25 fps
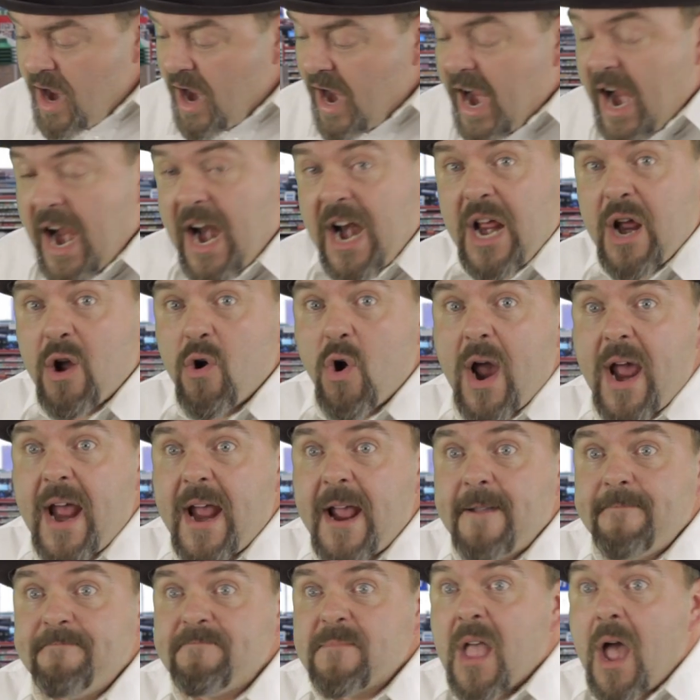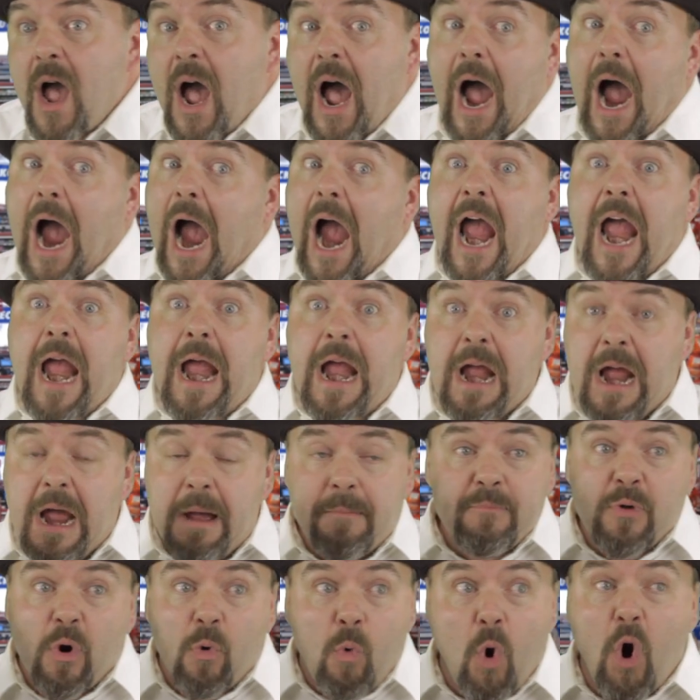Anyway, I
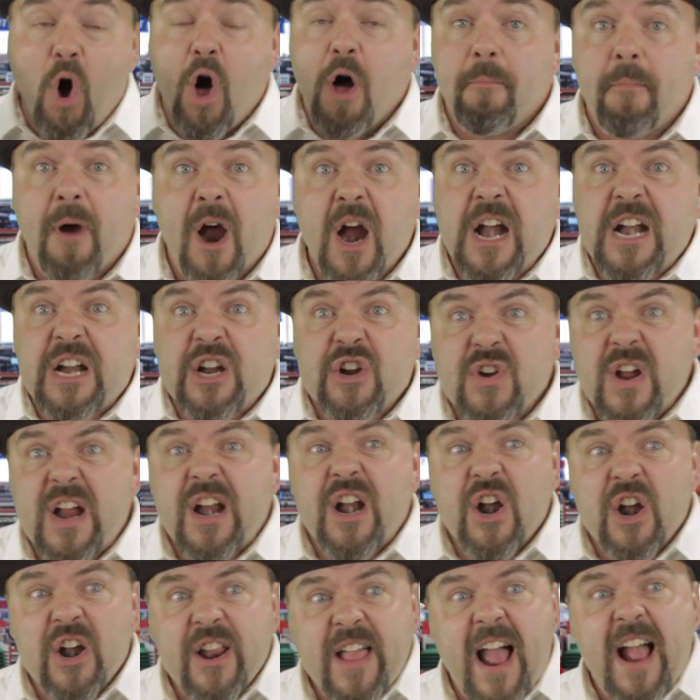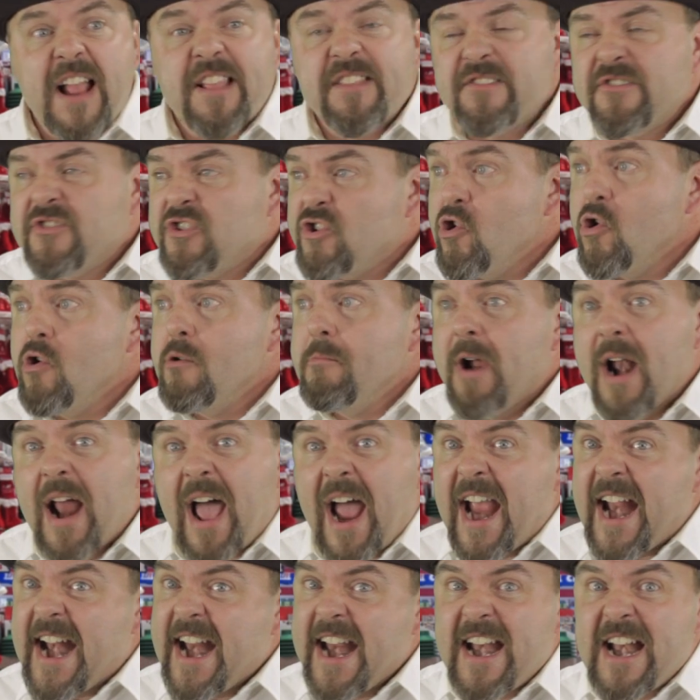am the Walmart greeter, that's true, but
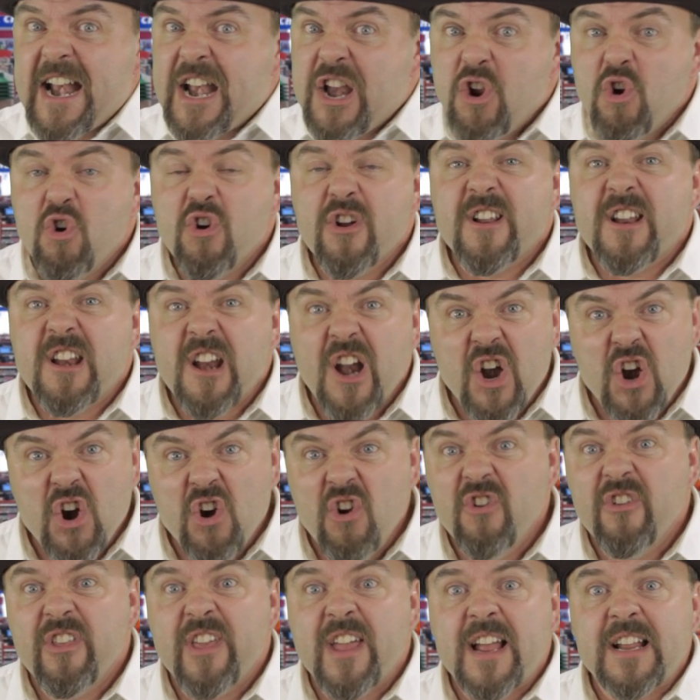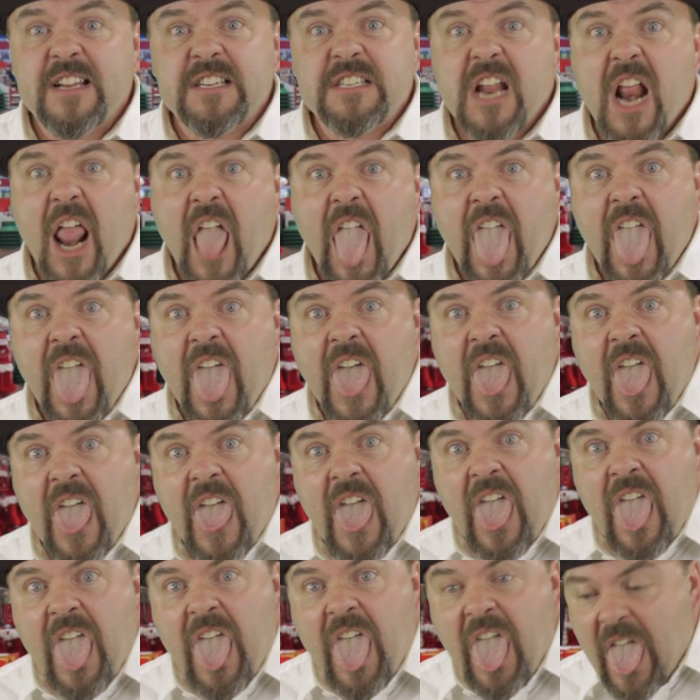I didn't used to do this.
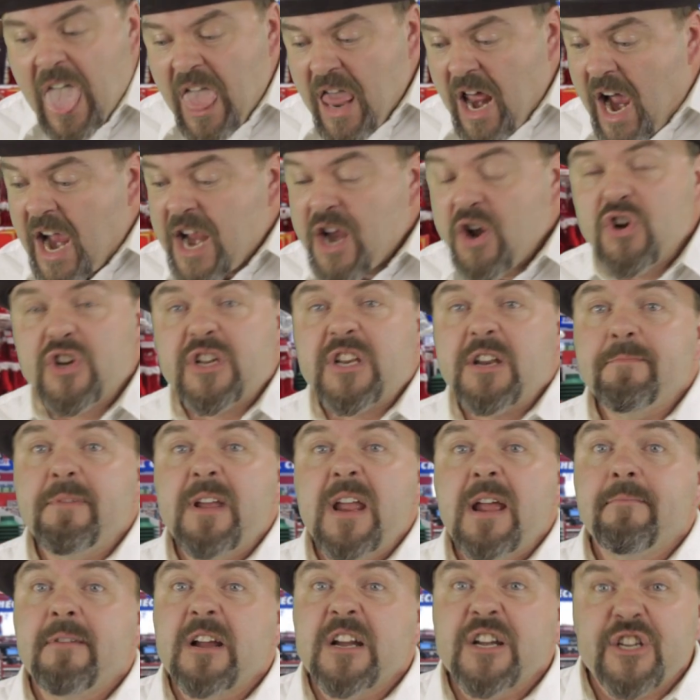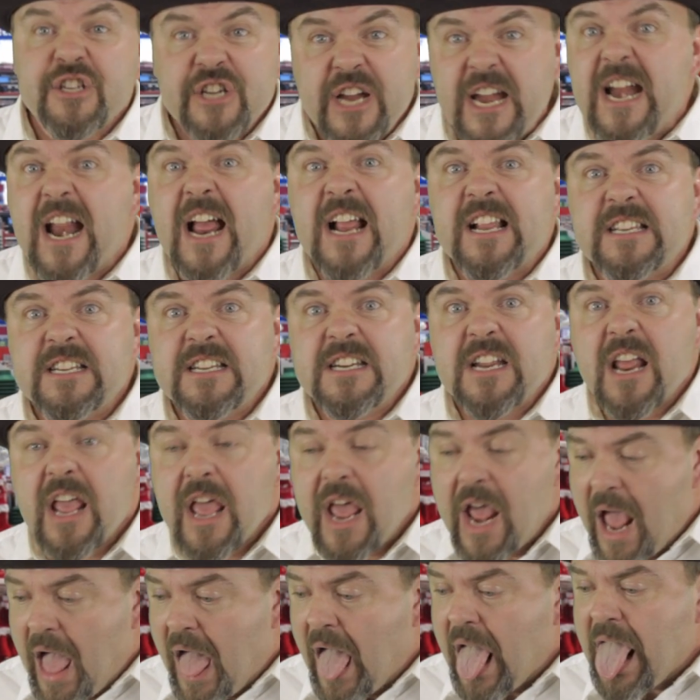I used to be a machinist,
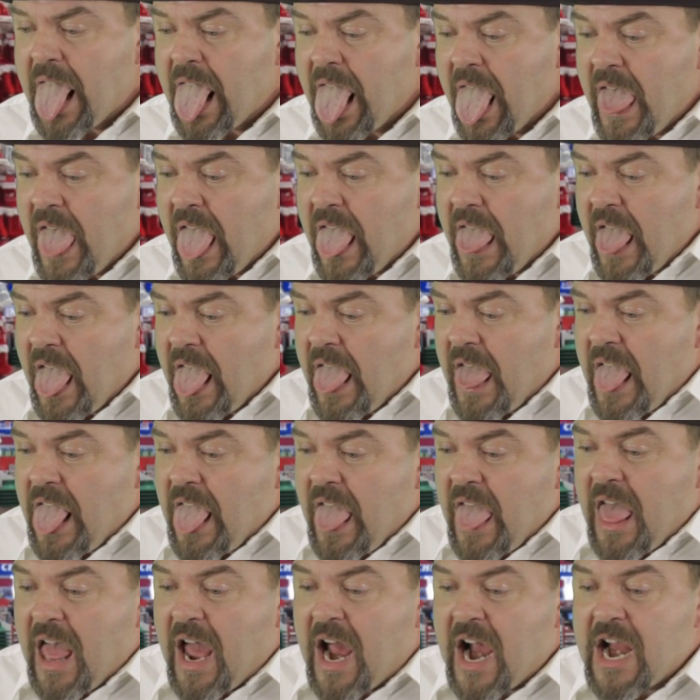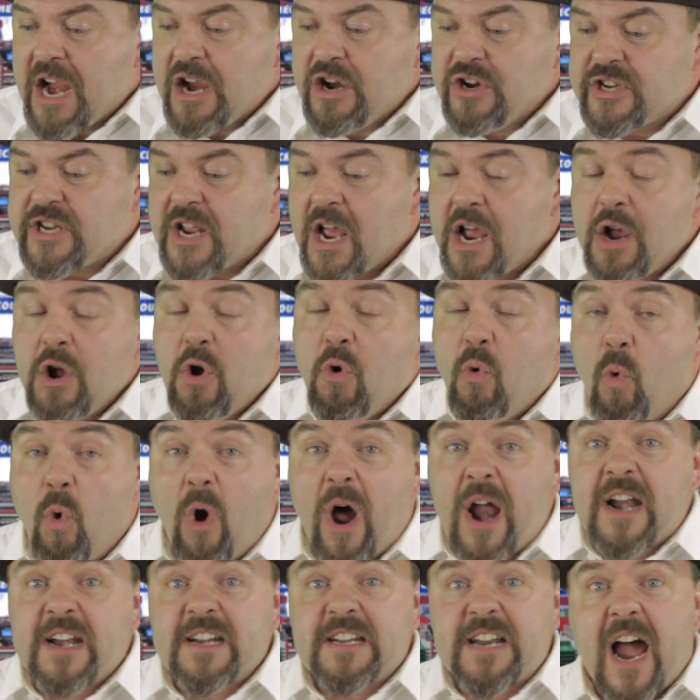yeah. I used to,
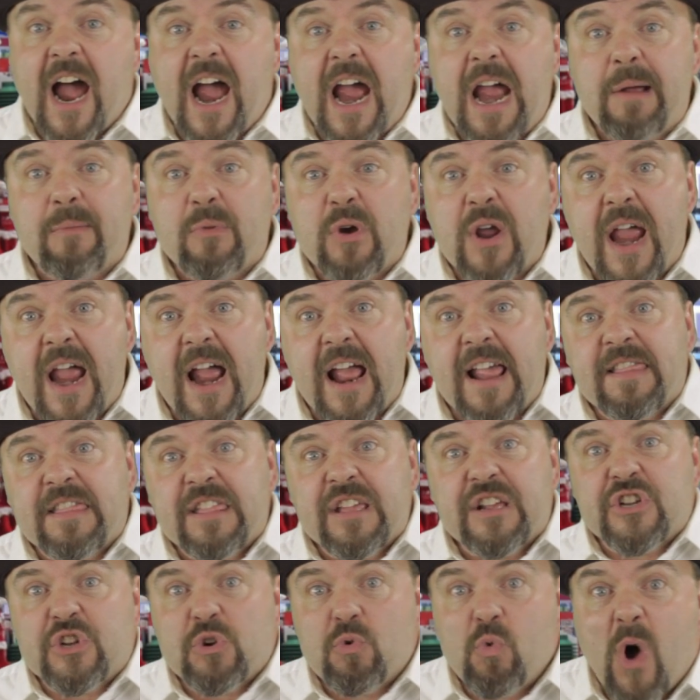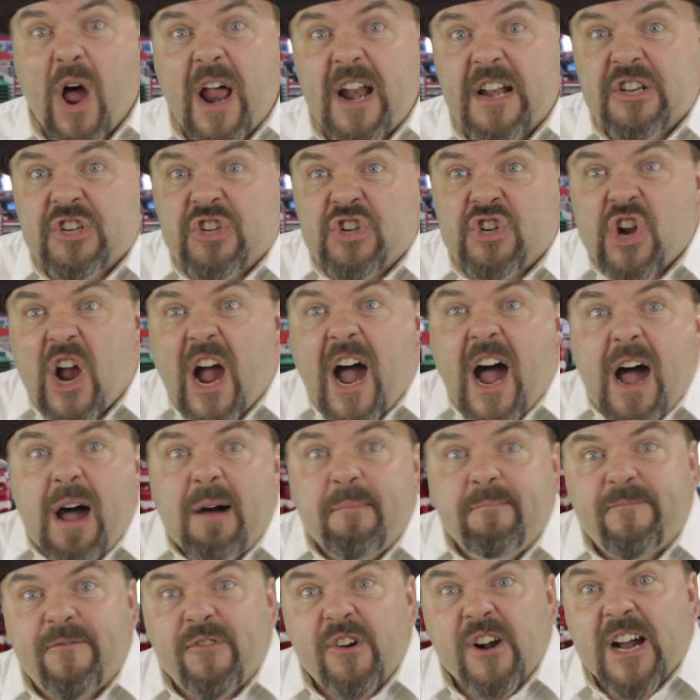one time we had this one
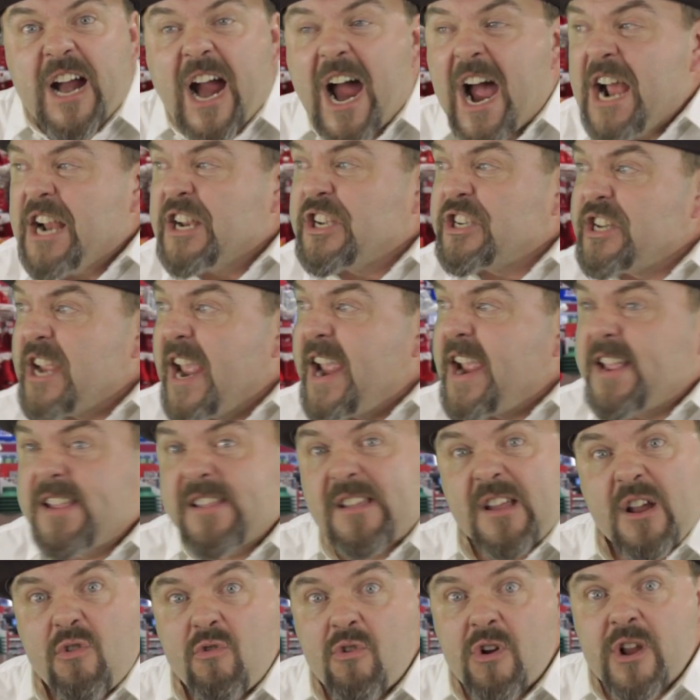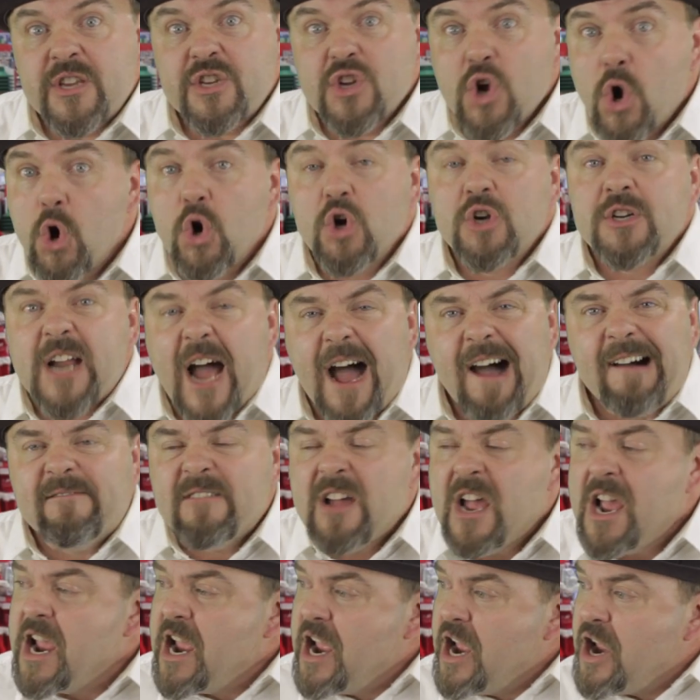job, for God's sakes, it was so tough,
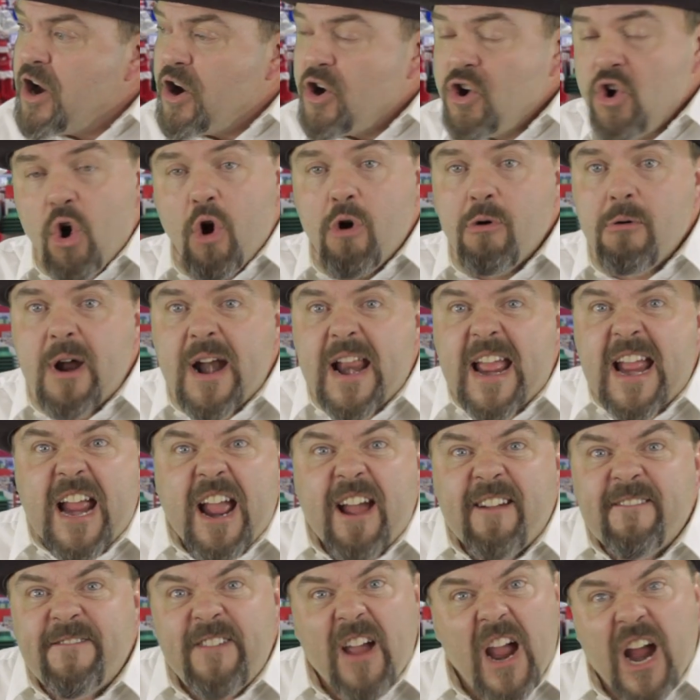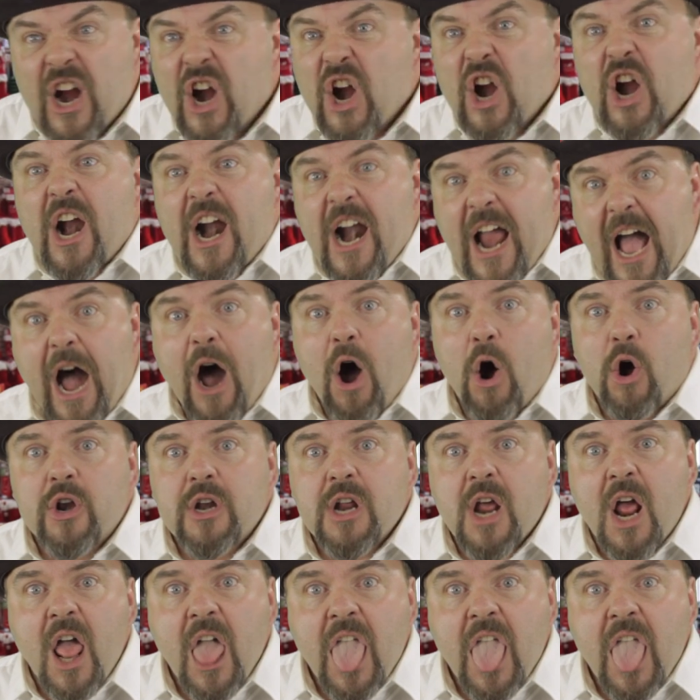nobody could figure it out.